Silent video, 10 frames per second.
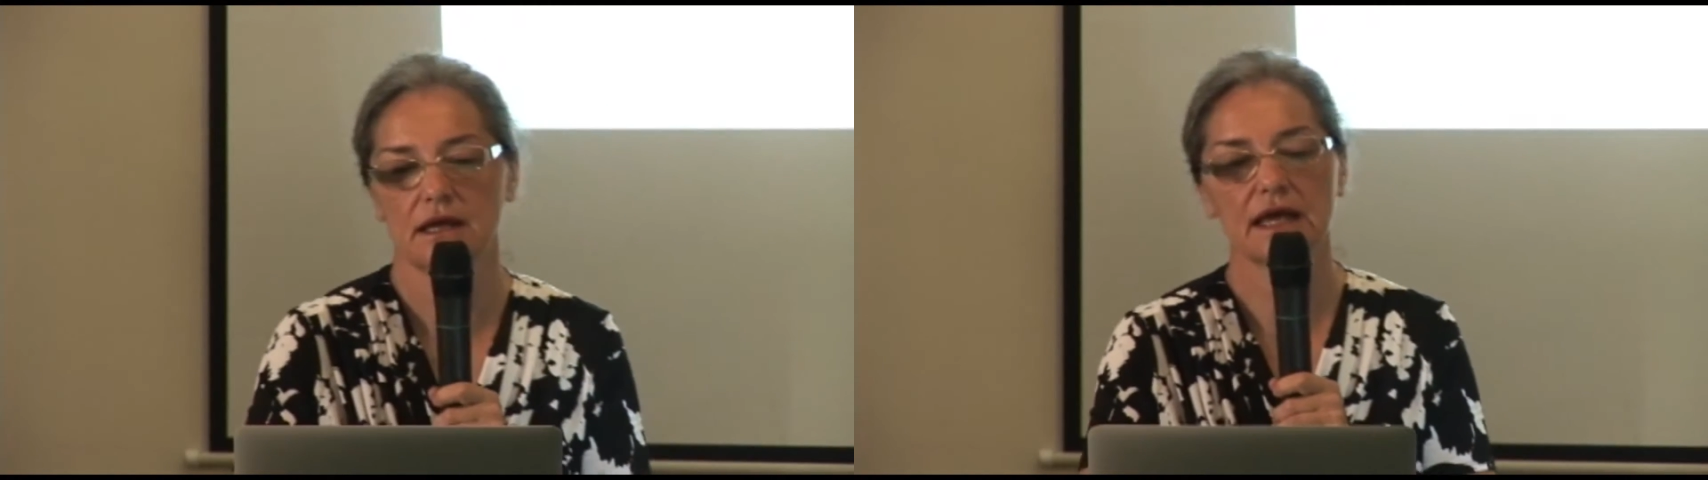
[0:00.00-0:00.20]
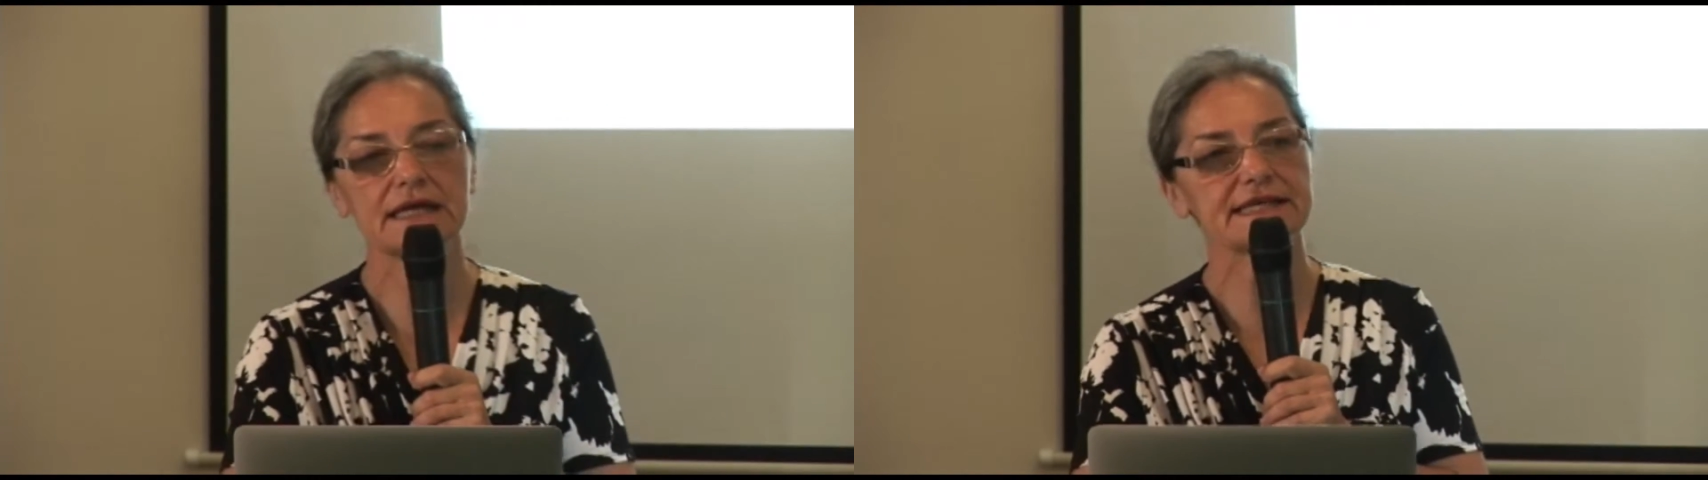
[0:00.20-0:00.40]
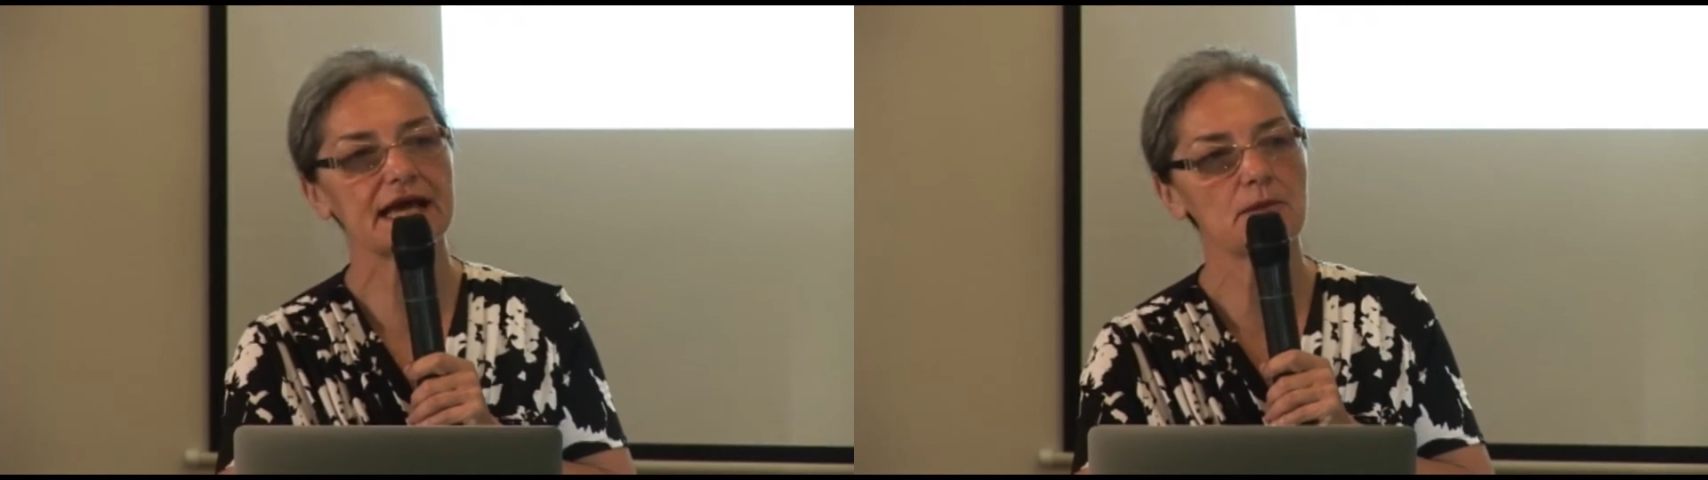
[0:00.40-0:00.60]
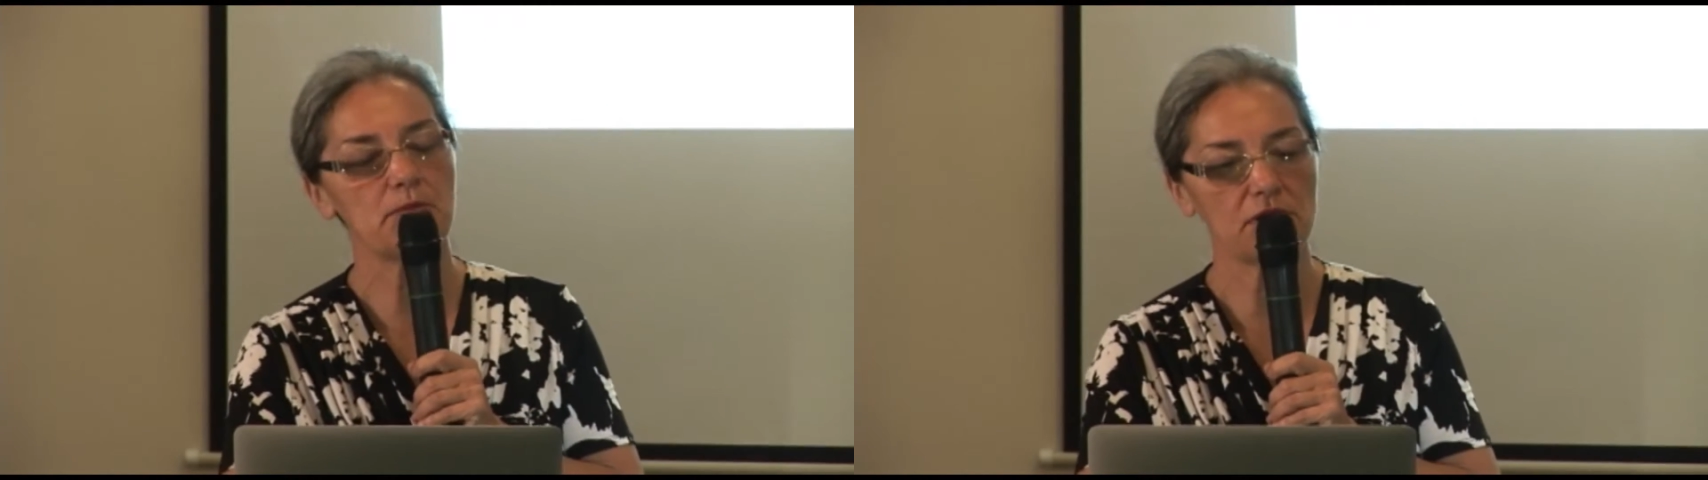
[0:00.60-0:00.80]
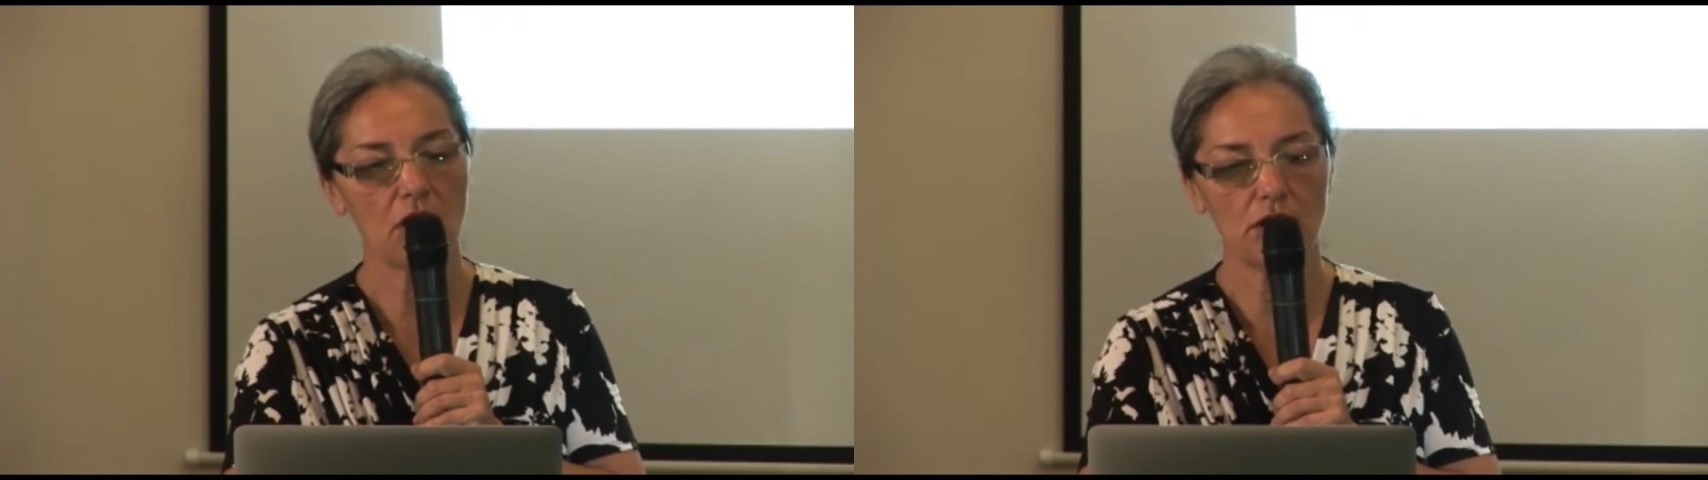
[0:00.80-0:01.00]

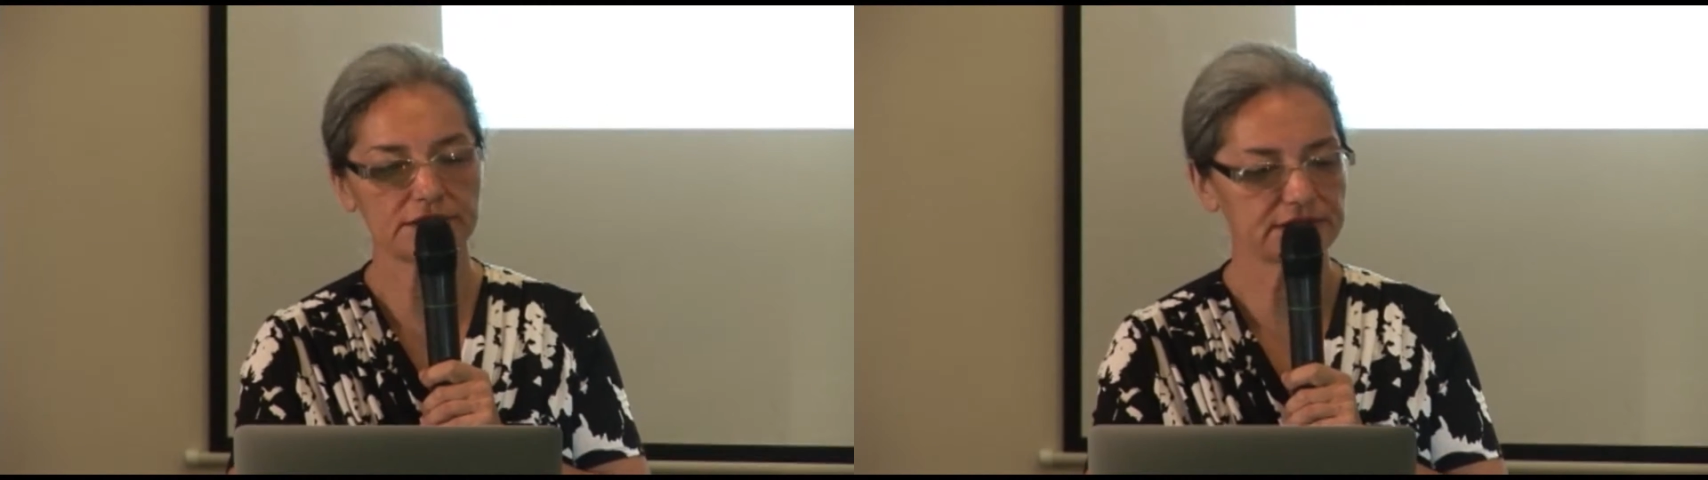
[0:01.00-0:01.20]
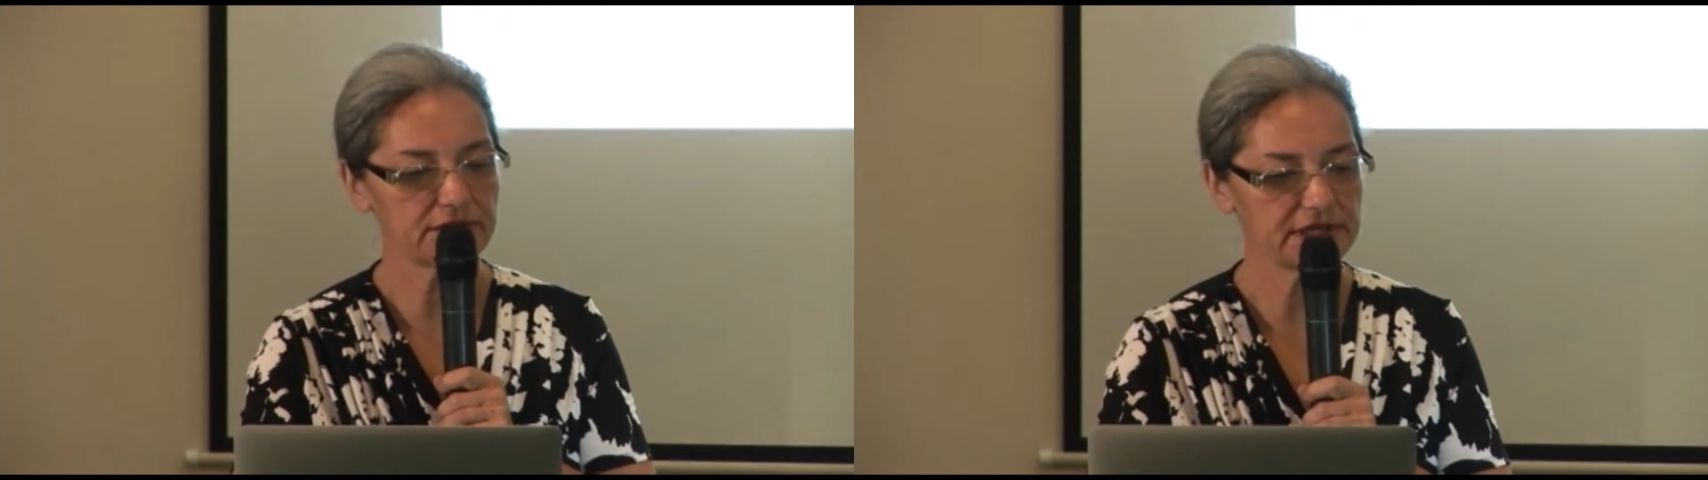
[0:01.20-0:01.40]
example also